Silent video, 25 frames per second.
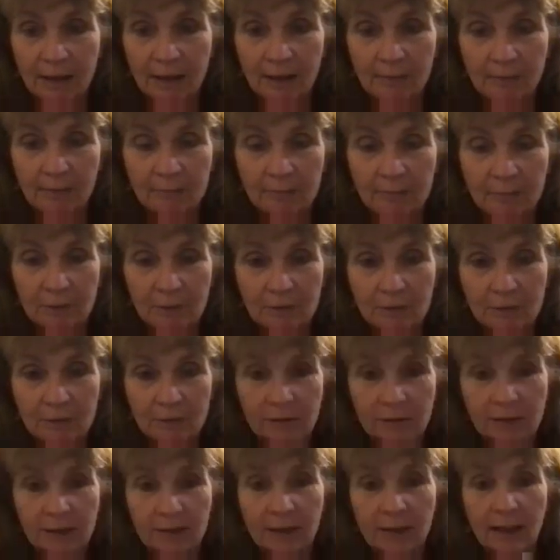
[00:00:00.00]

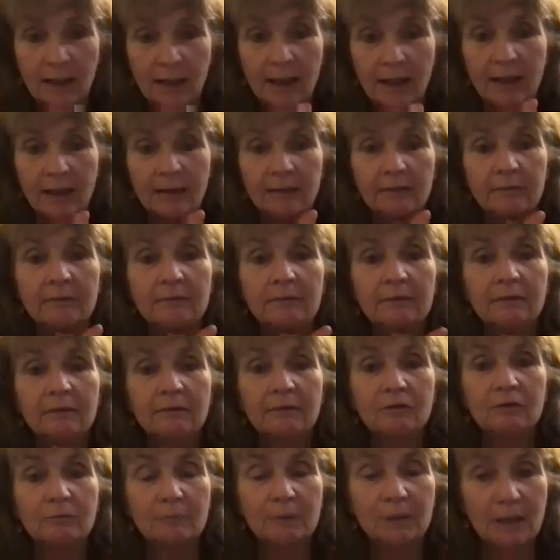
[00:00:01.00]
looking at
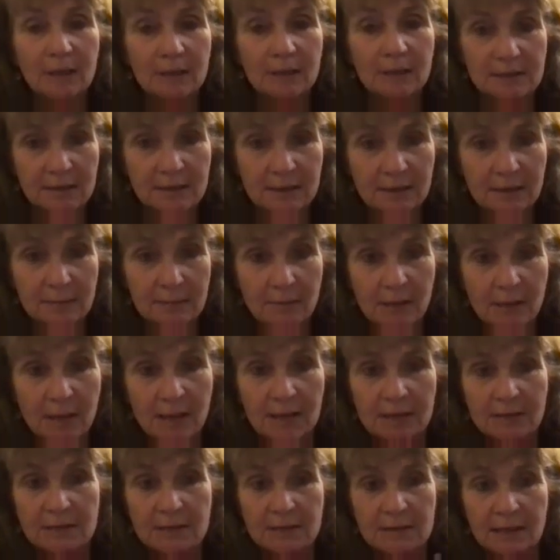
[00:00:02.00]
humanizing
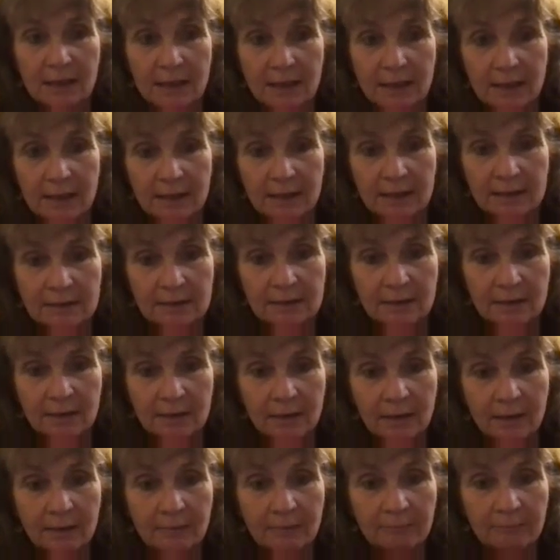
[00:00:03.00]
Hamas, and
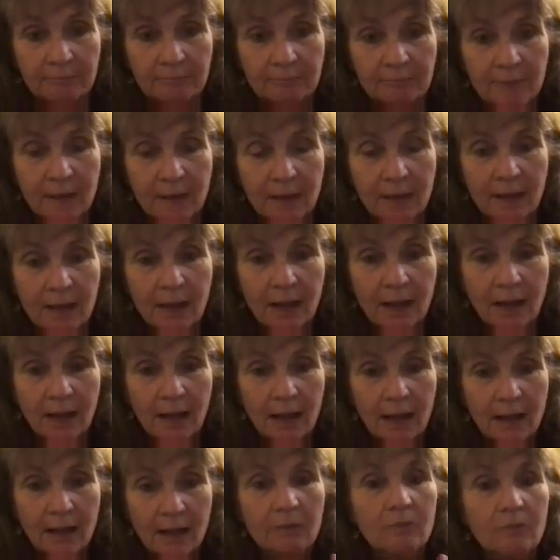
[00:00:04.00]

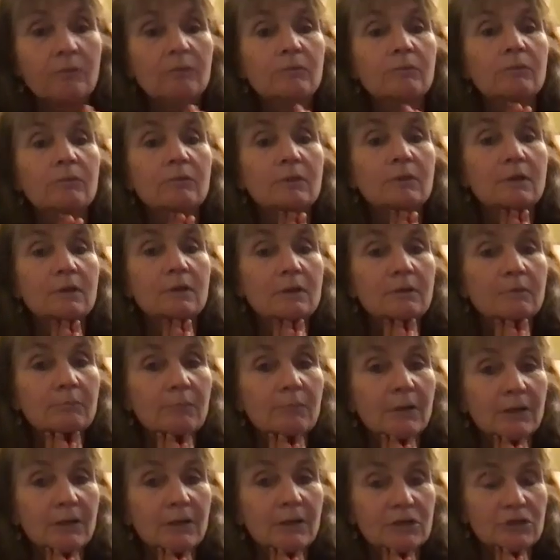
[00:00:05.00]
how
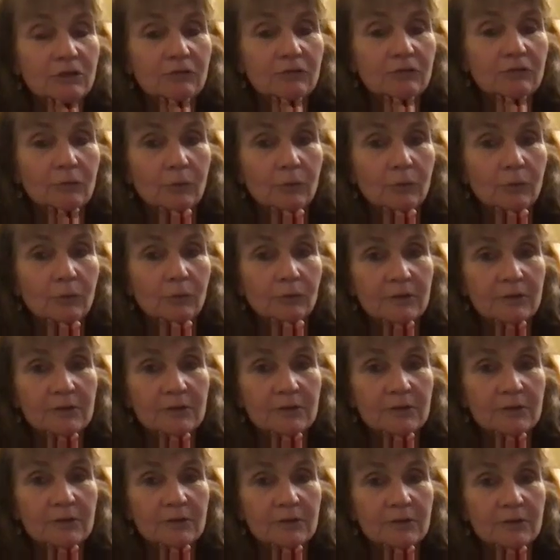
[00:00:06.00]
much of a role
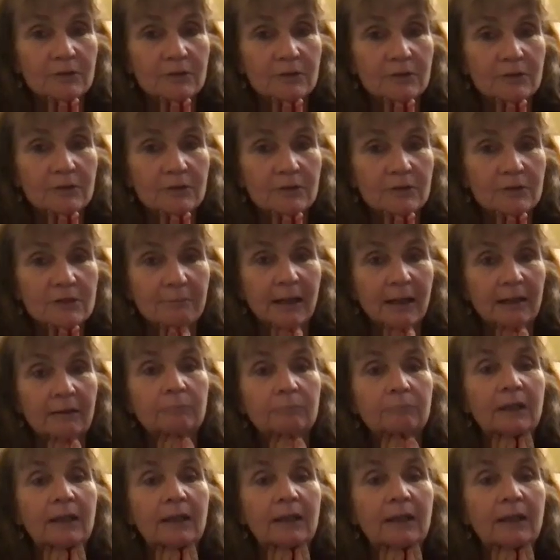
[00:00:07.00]
does
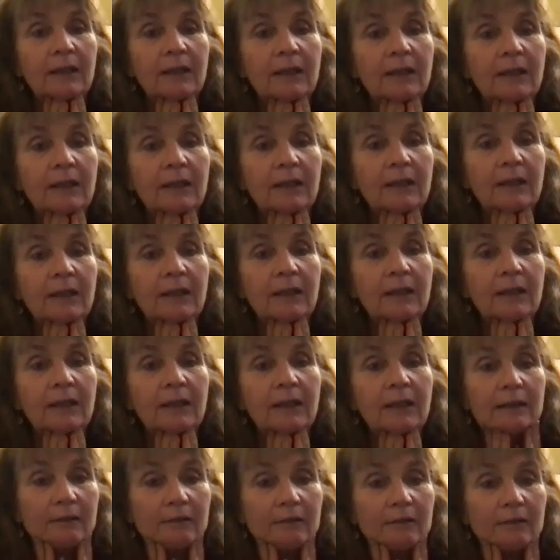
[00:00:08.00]
AIPAC
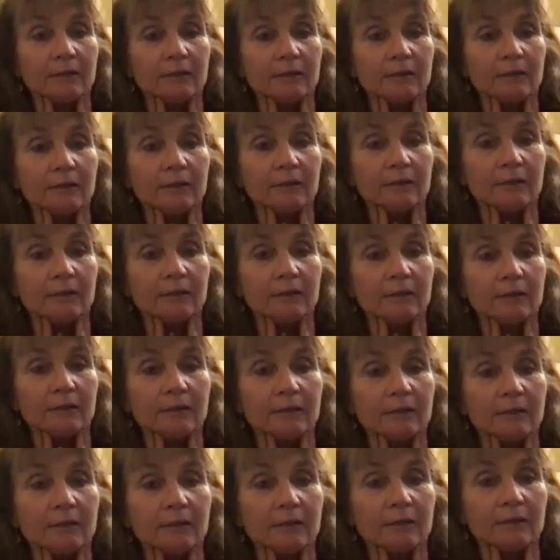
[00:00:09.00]
play in
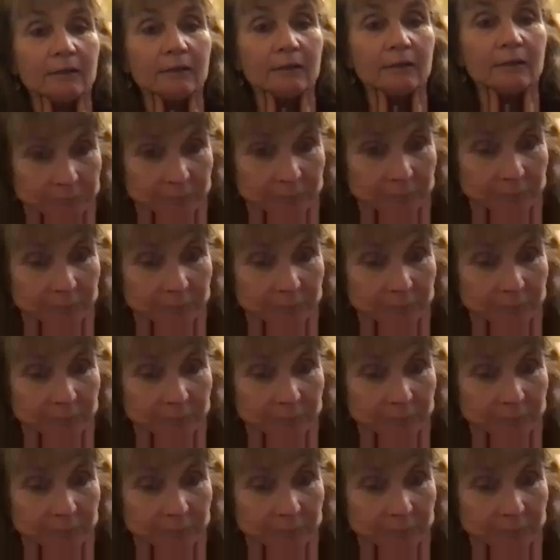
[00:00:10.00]
framing